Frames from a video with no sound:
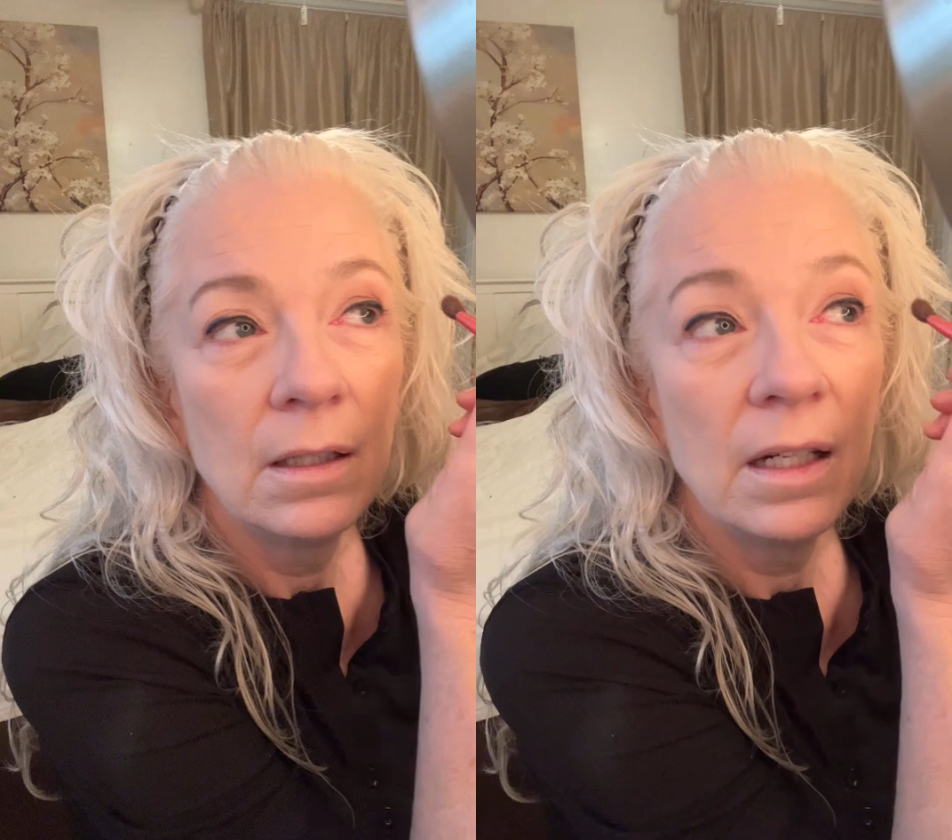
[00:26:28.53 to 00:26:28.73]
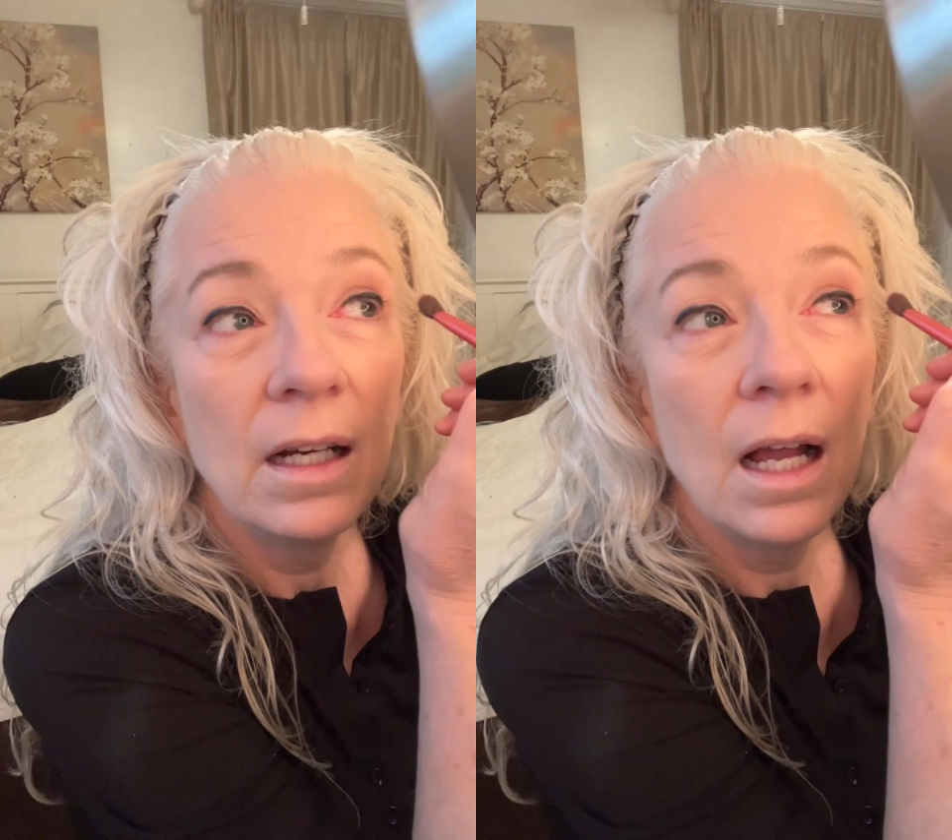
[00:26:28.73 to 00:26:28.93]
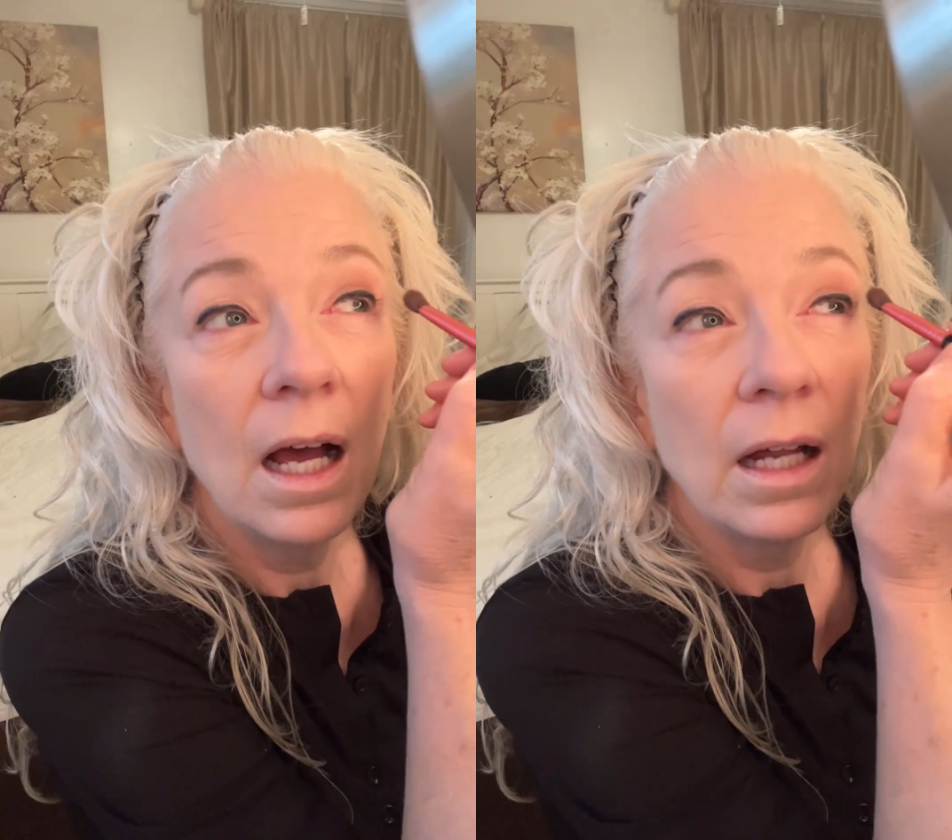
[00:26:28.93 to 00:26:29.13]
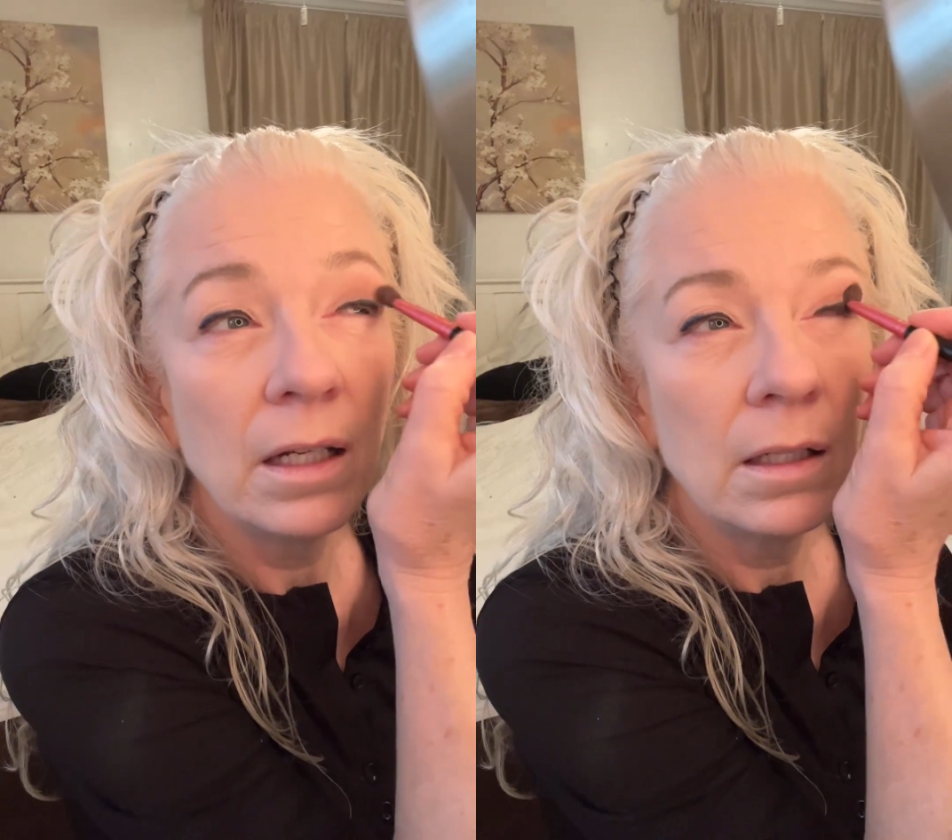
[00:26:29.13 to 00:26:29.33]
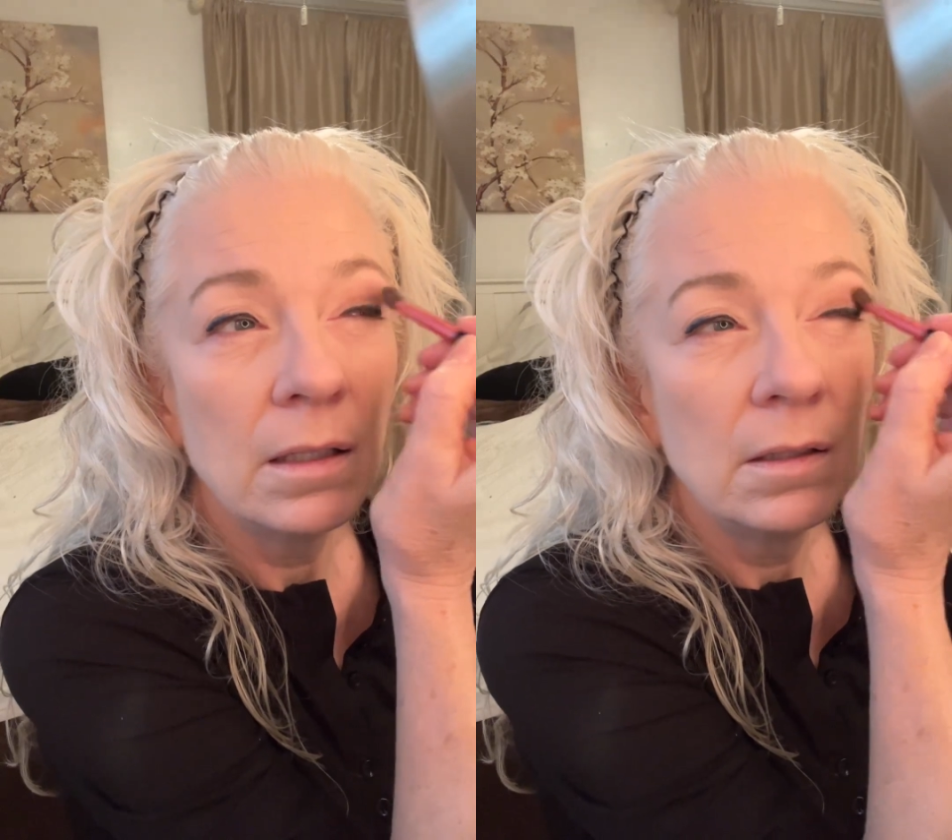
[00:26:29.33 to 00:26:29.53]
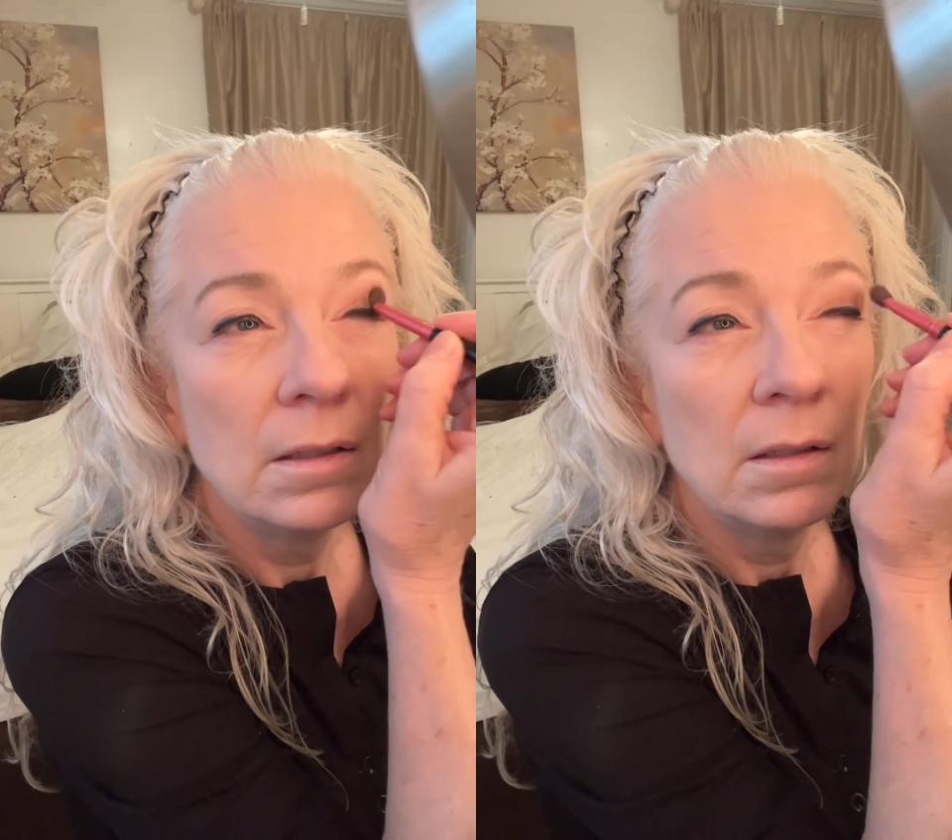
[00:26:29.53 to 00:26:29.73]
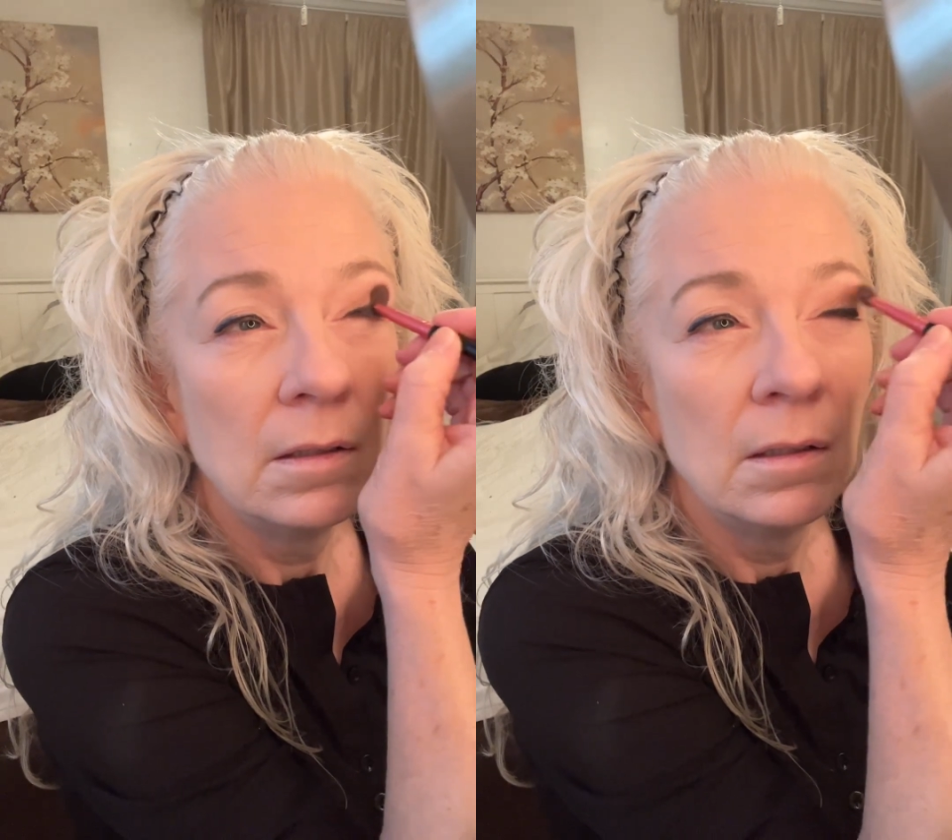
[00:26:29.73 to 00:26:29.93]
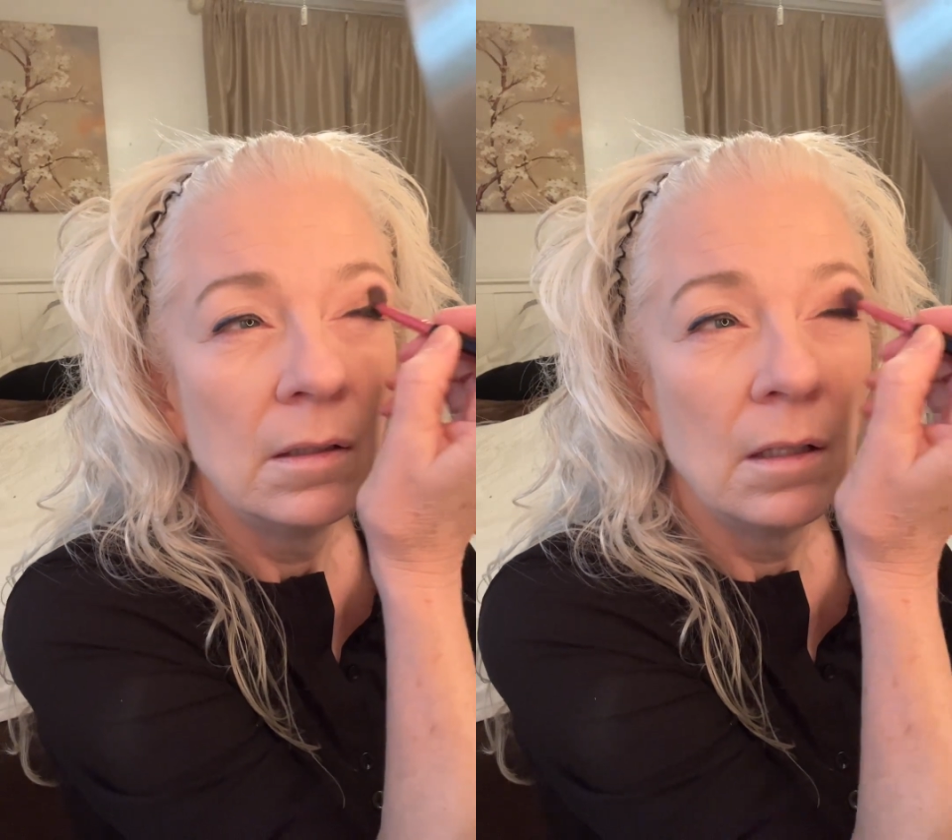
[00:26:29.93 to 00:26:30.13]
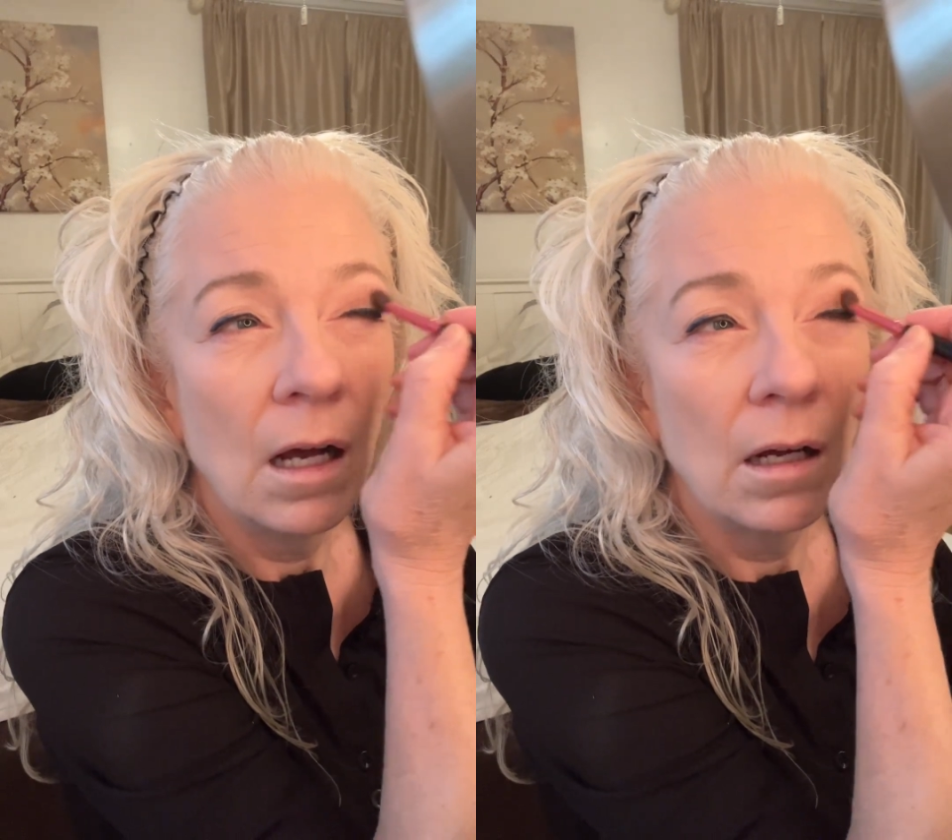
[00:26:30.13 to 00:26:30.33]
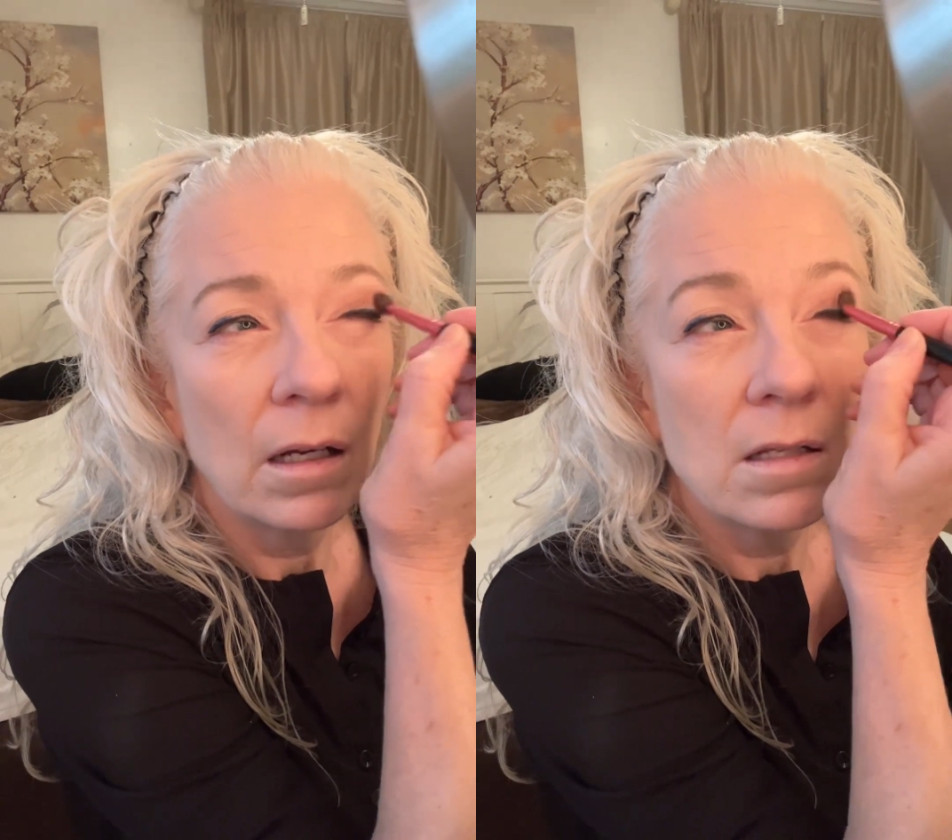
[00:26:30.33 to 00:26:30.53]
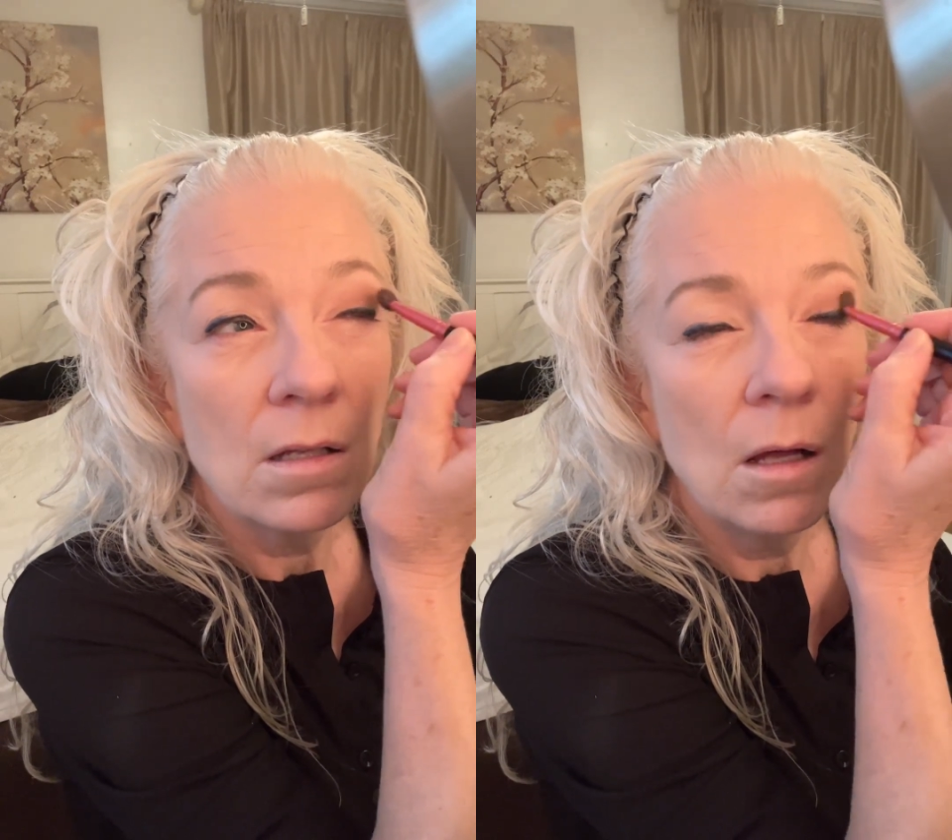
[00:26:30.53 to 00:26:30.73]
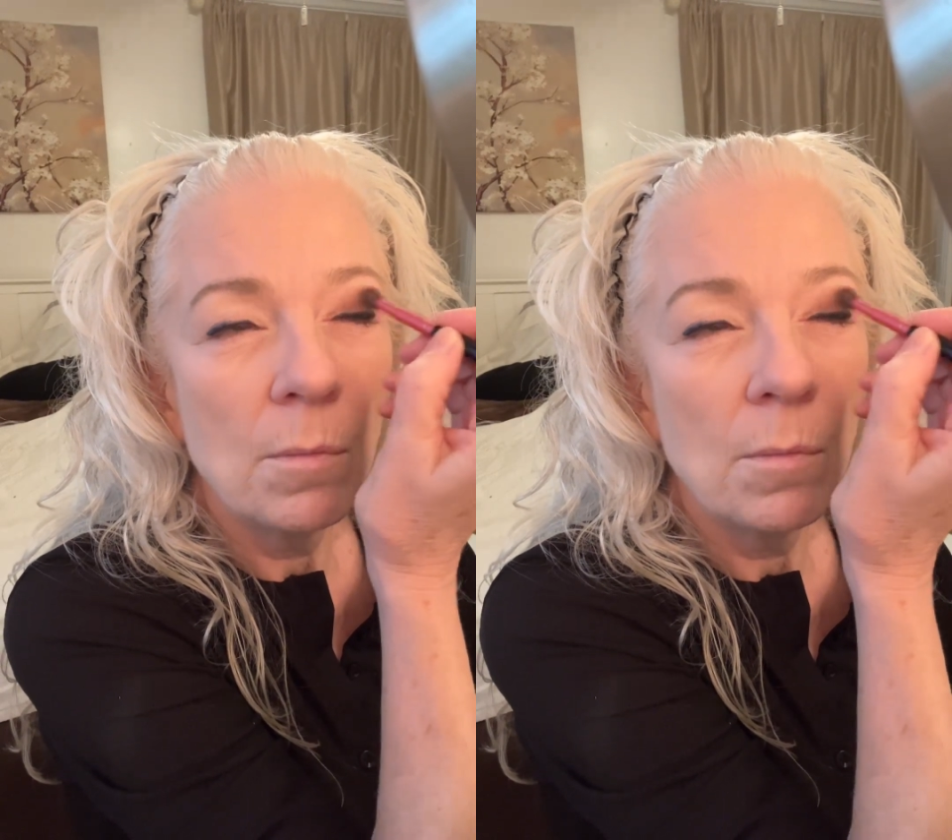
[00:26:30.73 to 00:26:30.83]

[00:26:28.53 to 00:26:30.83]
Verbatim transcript: None because all